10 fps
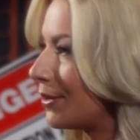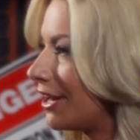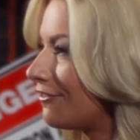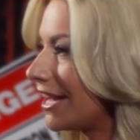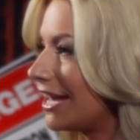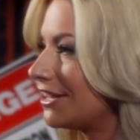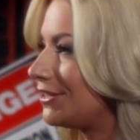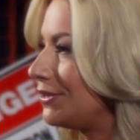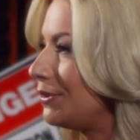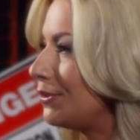What if I
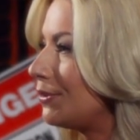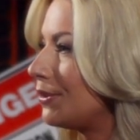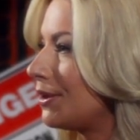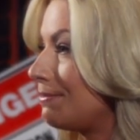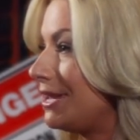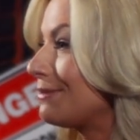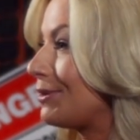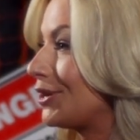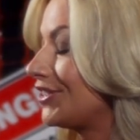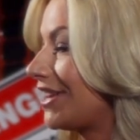can't be the
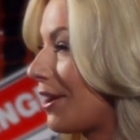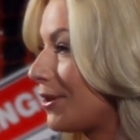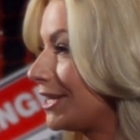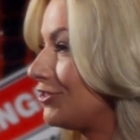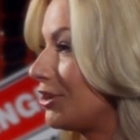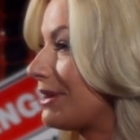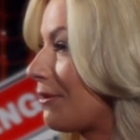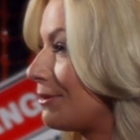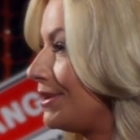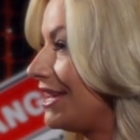person I always dreamed
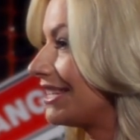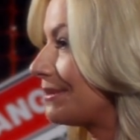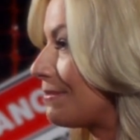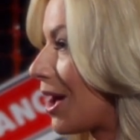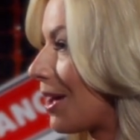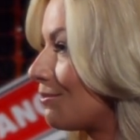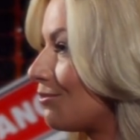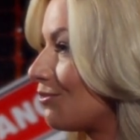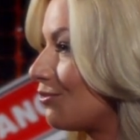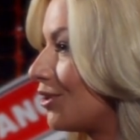I would be as a mom?
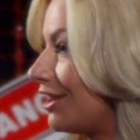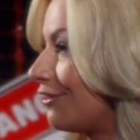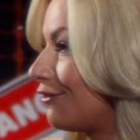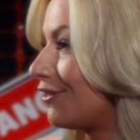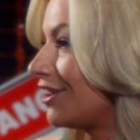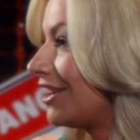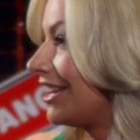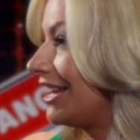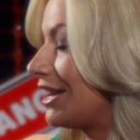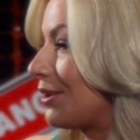What if,
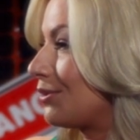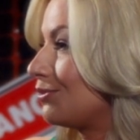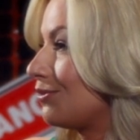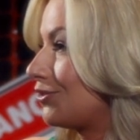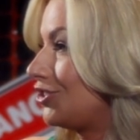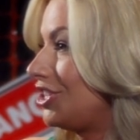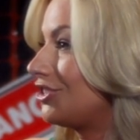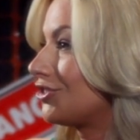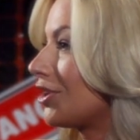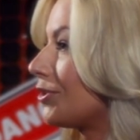you know, she
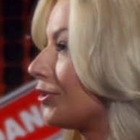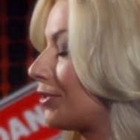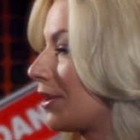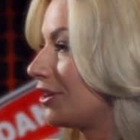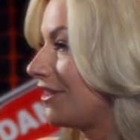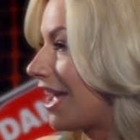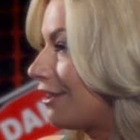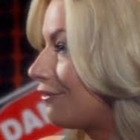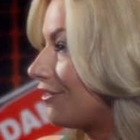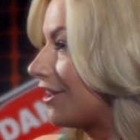struggled throughout her
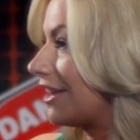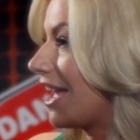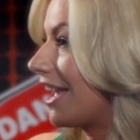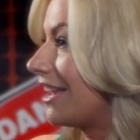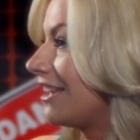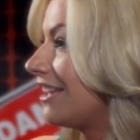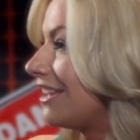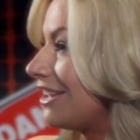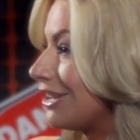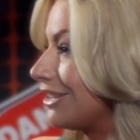life and I
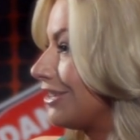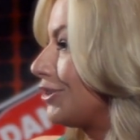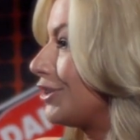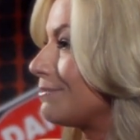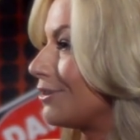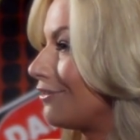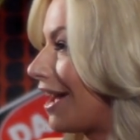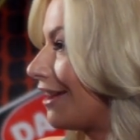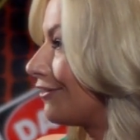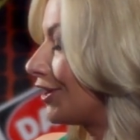couldn't
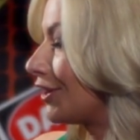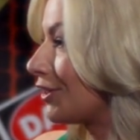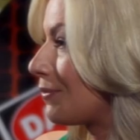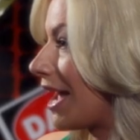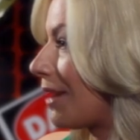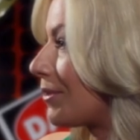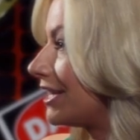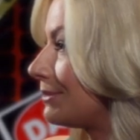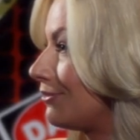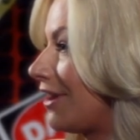provide for her the way I
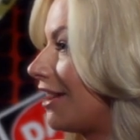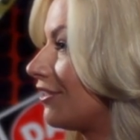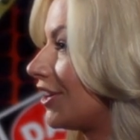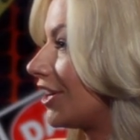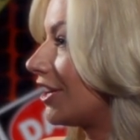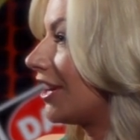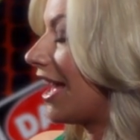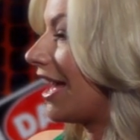wanted to provide for her?